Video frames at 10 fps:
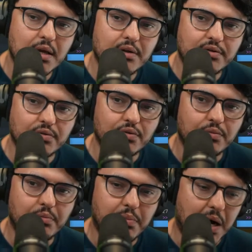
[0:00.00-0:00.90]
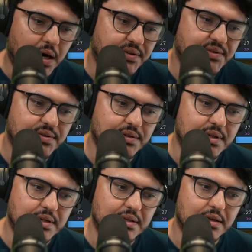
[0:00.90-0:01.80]
to parse
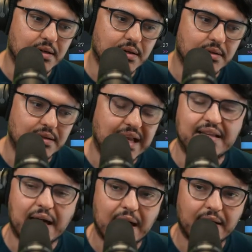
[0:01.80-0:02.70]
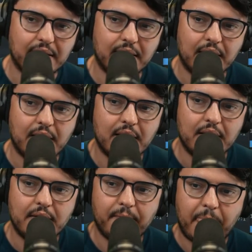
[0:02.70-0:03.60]
the data,
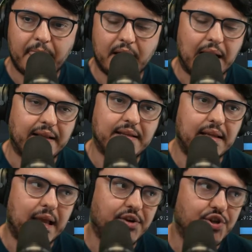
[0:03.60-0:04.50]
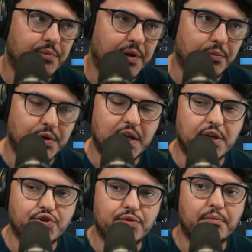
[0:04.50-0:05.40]
like the HTTP
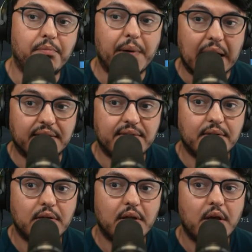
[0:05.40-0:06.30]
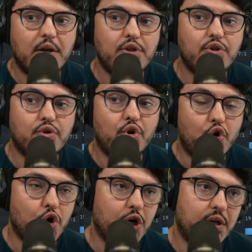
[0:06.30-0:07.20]
communication. But you
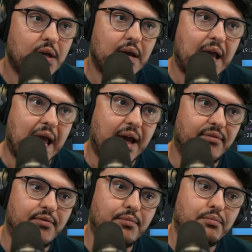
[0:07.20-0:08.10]
could have